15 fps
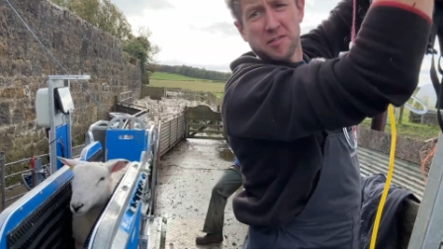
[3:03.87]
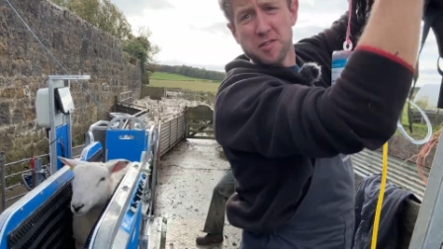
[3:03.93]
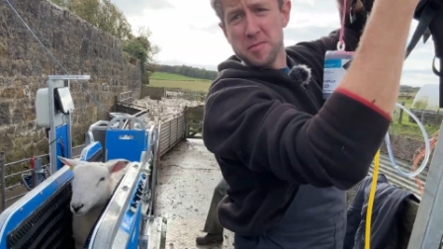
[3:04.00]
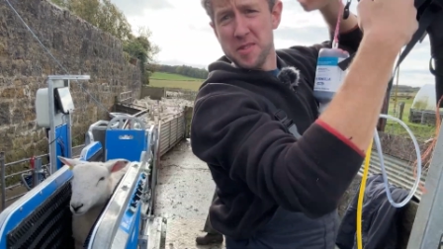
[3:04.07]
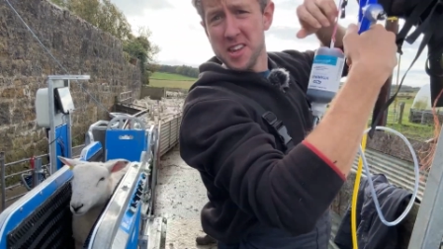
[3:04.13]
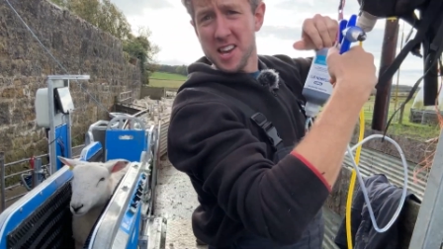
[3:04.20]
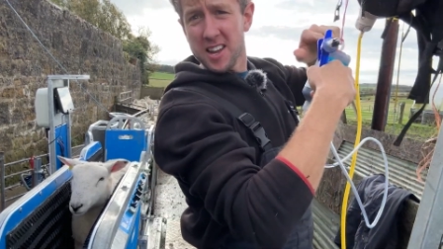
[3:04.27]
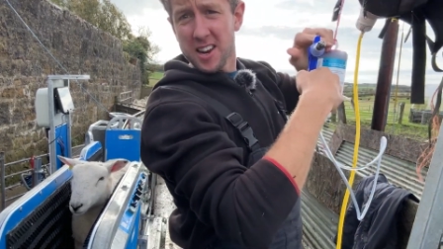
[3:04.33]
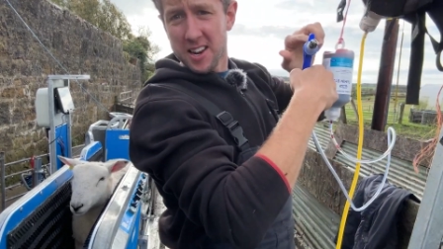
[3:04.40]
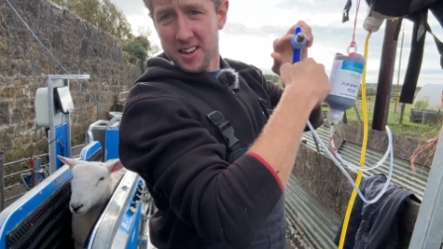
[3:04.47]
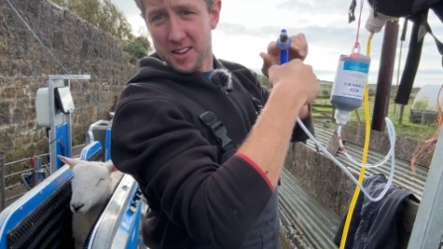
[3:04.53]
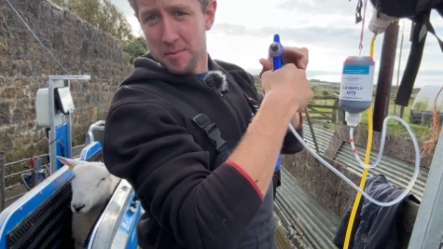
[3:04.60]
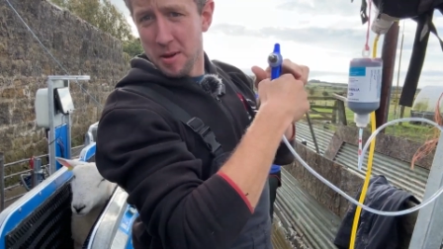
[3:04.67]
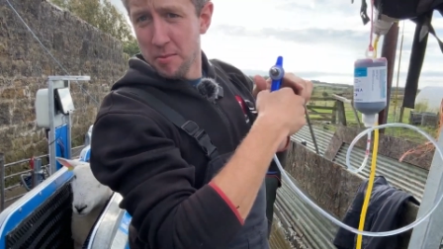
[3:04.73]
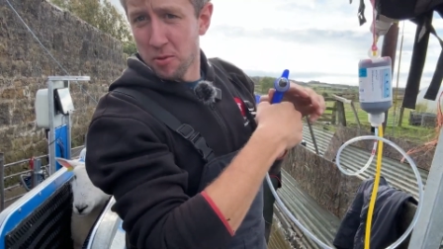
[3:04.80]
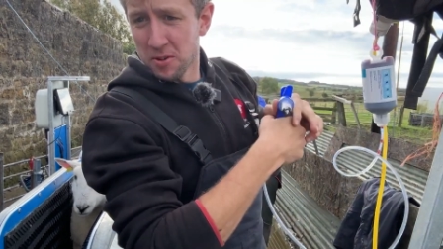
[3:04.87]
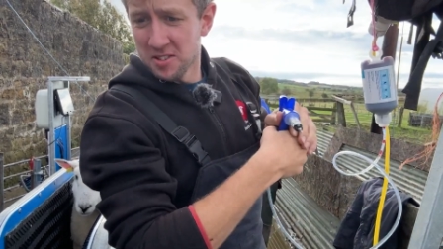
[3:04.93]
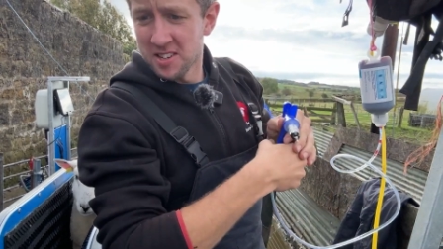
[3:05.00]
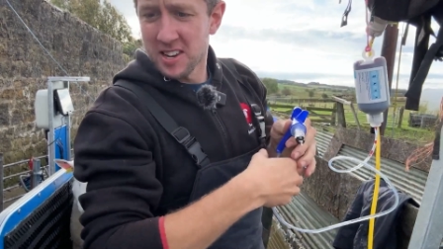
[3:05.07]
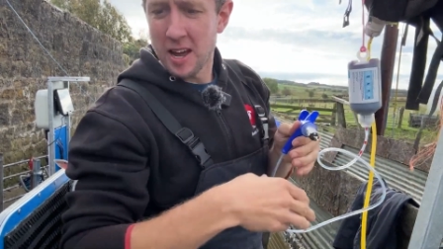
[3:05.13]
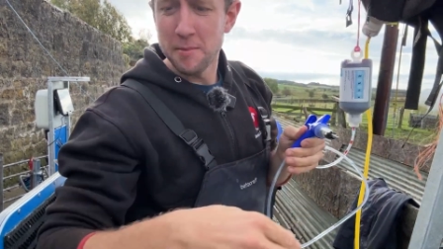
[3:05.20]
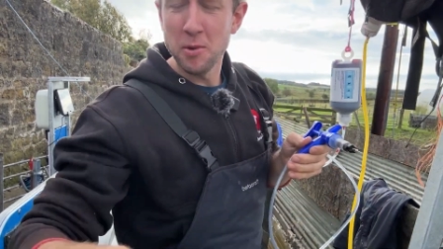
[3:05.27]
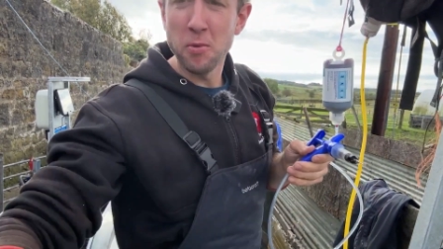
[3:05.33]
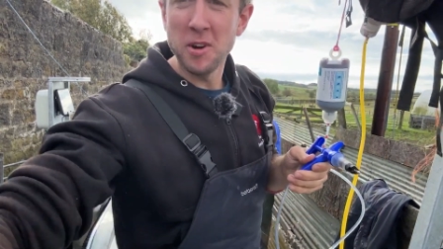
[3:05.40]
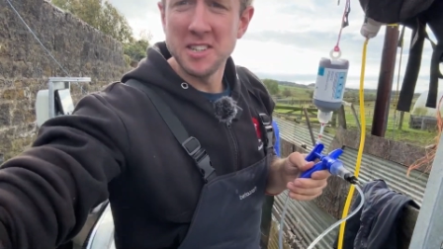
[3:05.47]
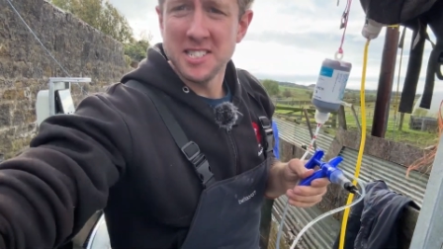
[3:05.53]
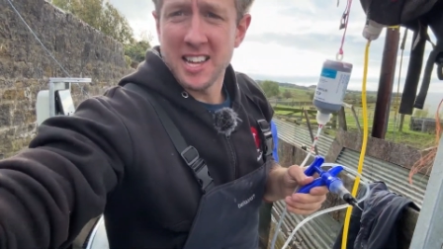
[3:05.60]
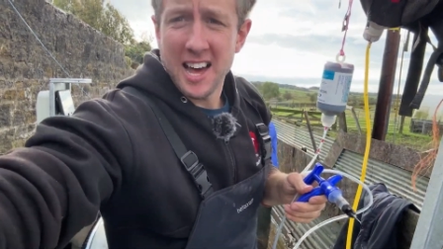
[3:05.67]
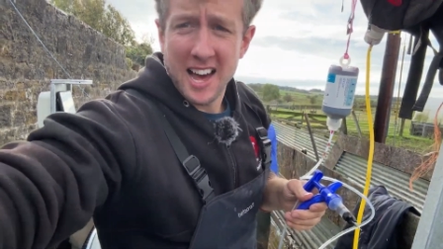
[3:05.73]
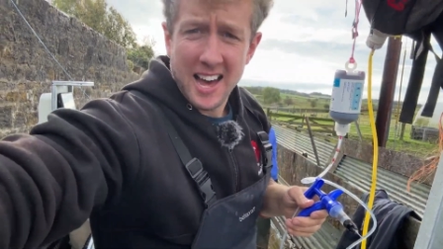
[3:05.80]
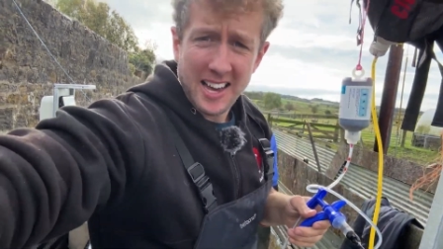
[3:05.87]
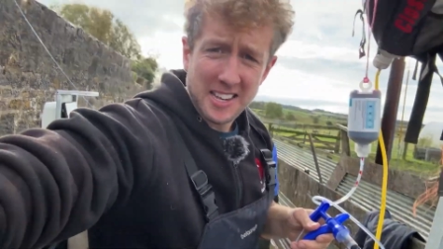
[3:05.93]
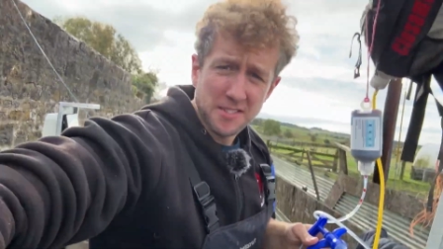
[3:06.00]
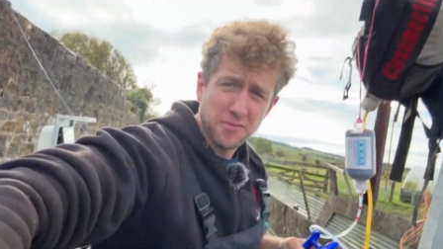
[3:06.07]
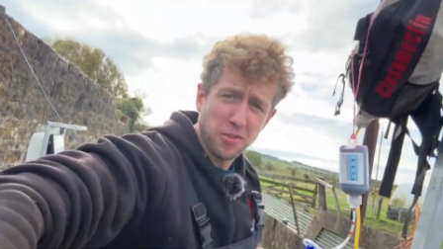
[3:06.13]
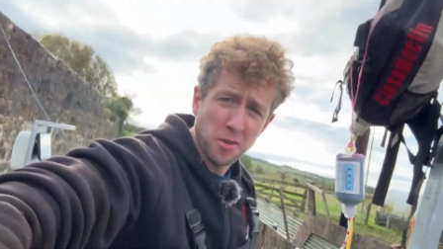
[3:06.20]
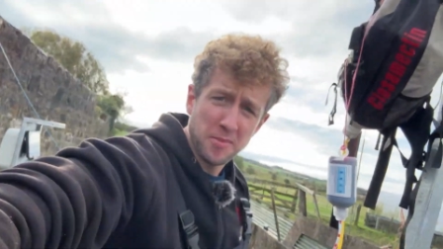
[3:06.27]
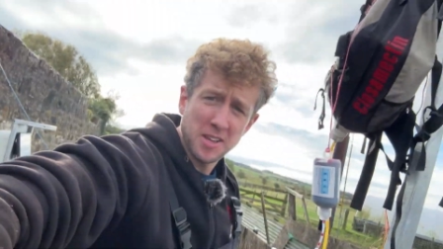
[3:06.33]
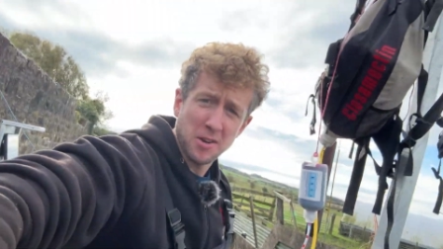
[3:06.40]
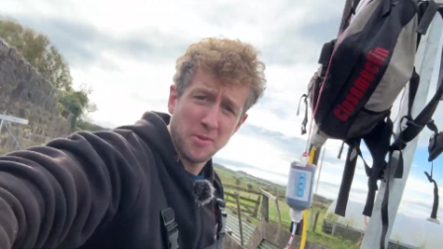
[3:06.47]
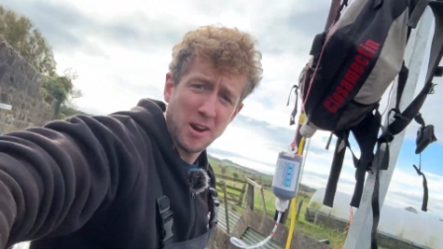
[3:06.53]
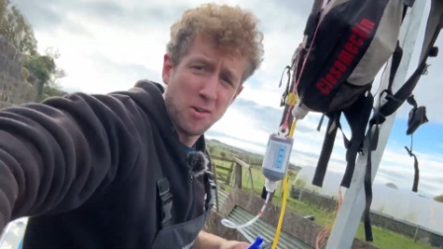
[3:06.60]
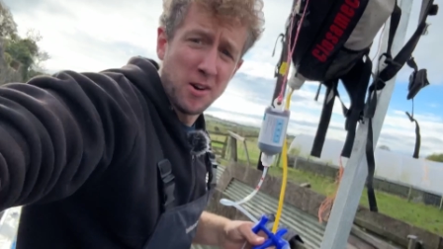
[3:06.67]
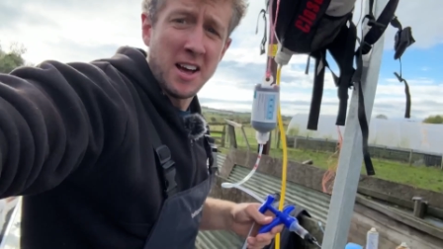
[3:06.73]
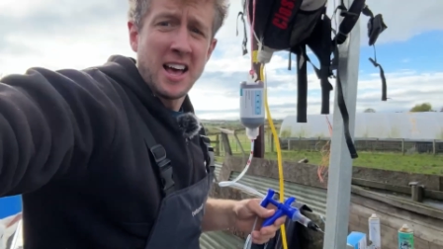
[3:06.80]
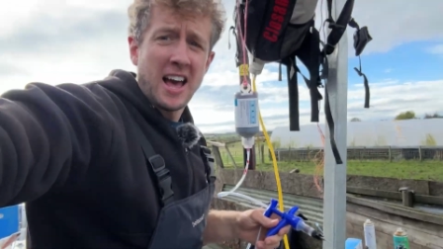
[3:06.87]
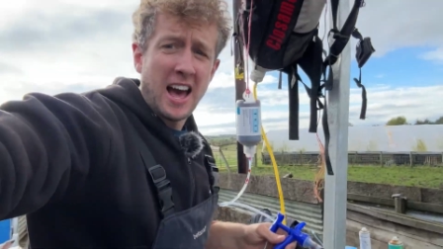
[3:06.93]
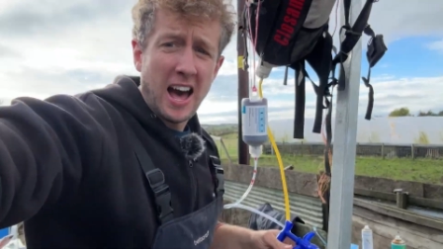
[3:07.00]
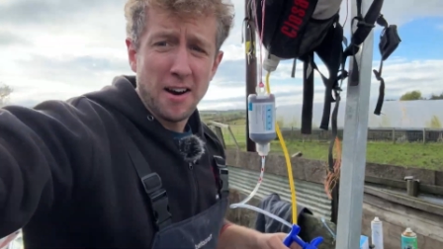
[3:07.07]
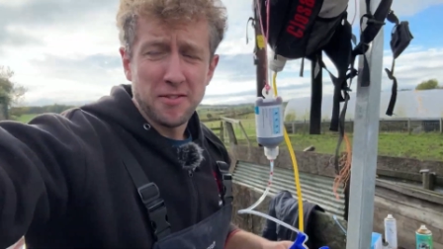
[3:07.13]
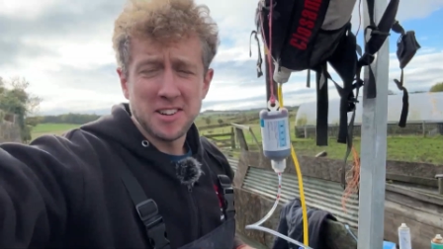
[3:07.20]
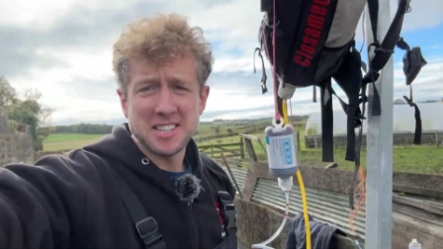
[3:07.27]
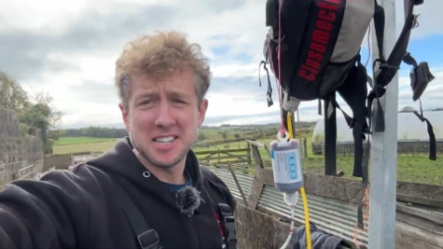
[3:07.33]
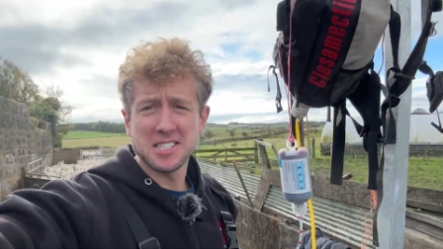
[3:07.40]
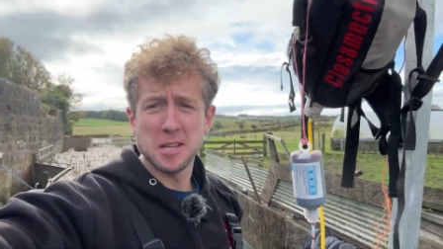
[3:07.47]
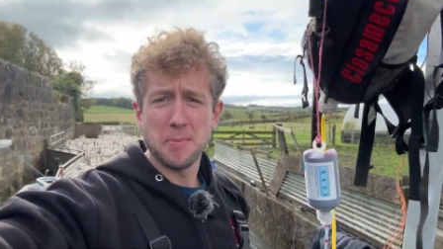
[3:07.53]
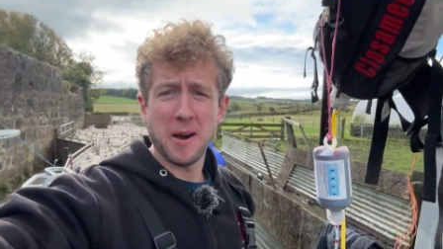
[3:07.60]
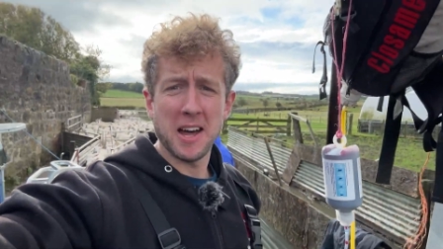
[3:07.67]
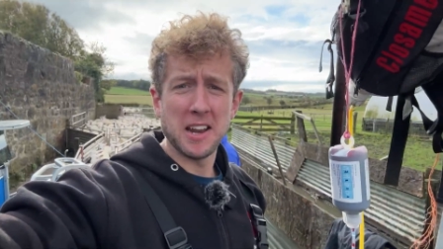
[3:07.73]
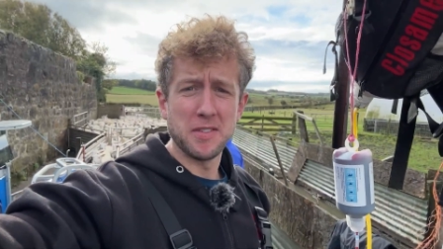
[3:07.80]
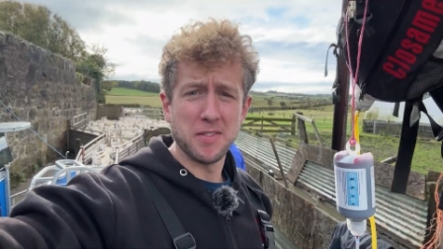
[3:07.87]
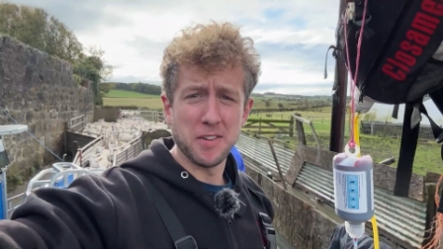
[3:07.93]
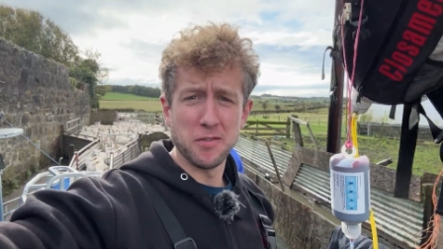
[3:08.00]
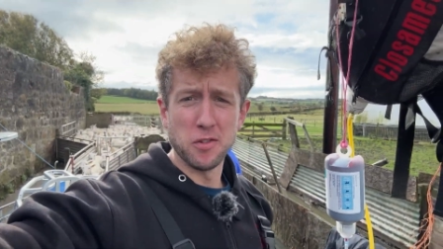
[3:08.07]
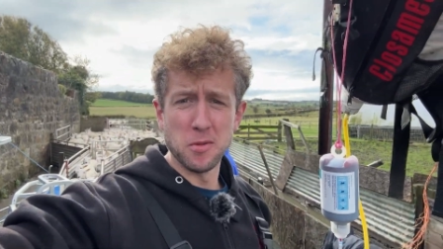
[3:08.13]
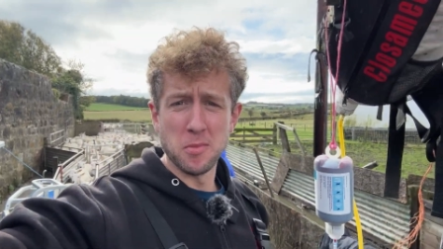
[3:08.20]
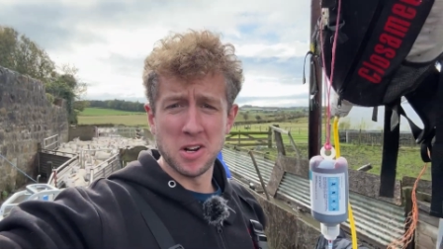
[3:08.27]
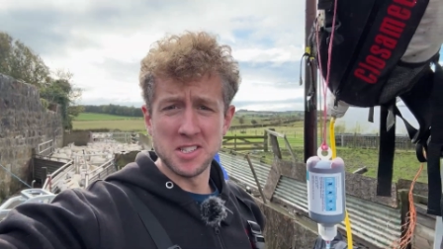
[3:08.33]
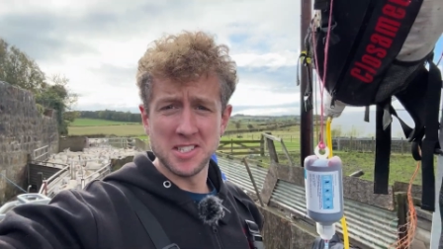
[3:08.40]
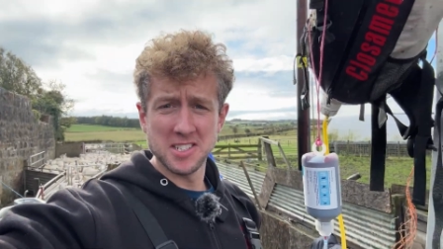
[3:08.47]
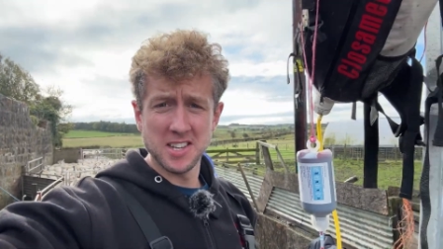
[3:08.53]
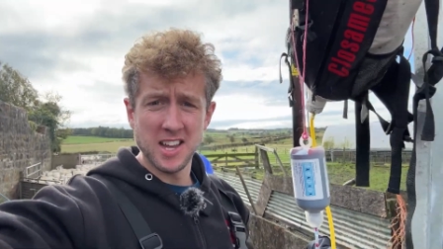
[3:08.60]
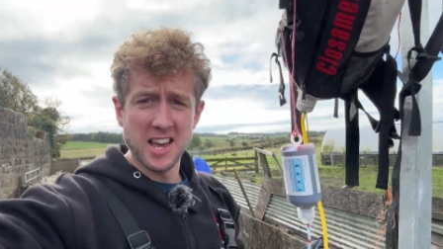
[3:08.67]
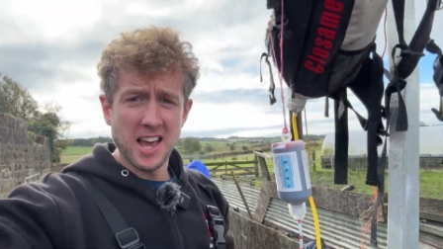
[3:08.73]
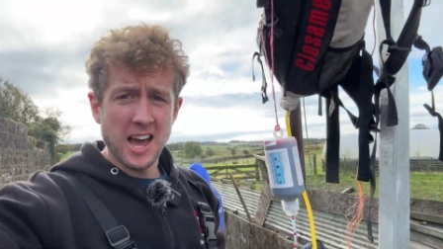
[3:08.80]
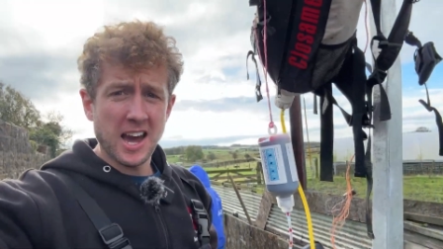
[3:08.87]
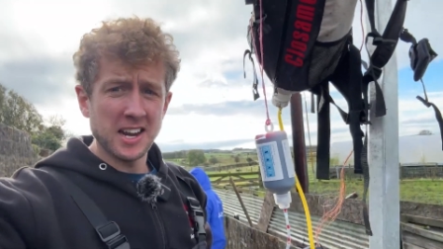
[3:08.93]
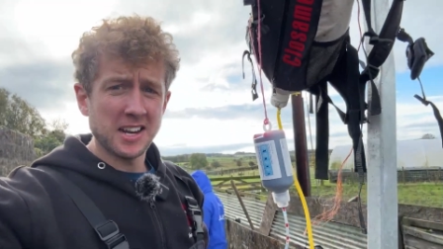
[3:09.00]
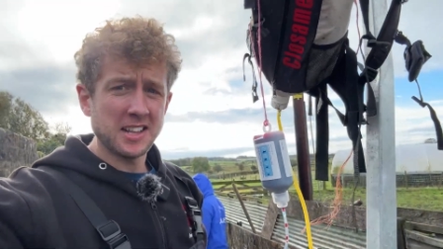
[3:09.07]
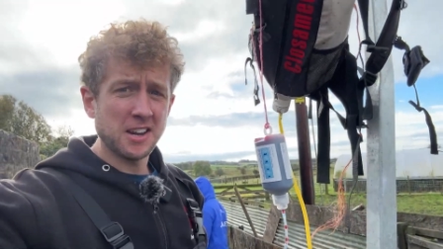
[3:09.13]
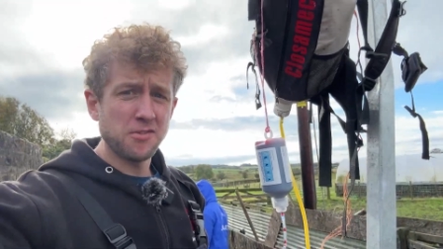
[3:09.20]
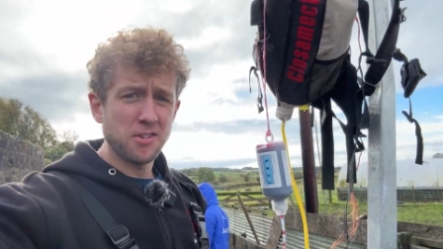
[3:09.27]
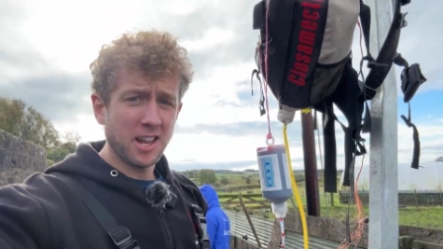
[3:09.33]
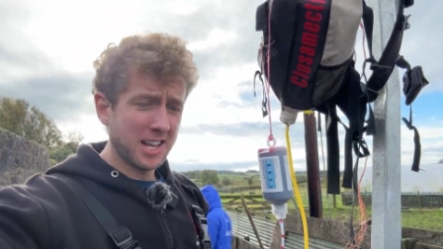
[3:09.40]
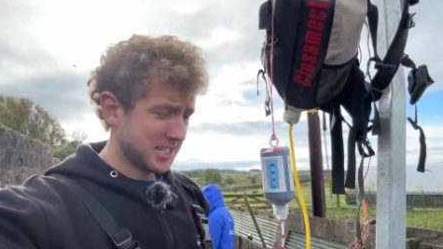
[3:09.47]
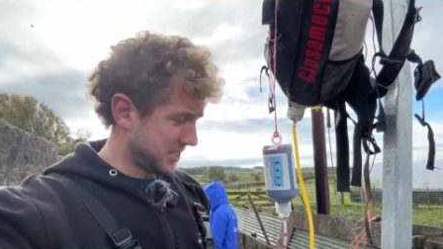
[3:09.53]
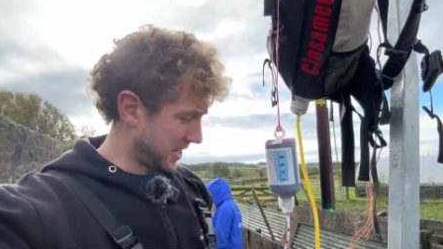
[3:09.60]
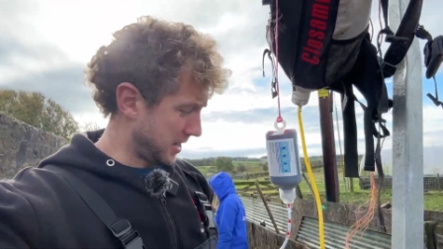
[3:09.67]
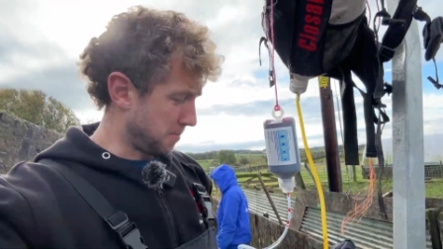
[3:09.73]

from there and you might be wondering, Cammy, what is that hanging from there? Well, I've had this Te Pari for four months and I didn't realise that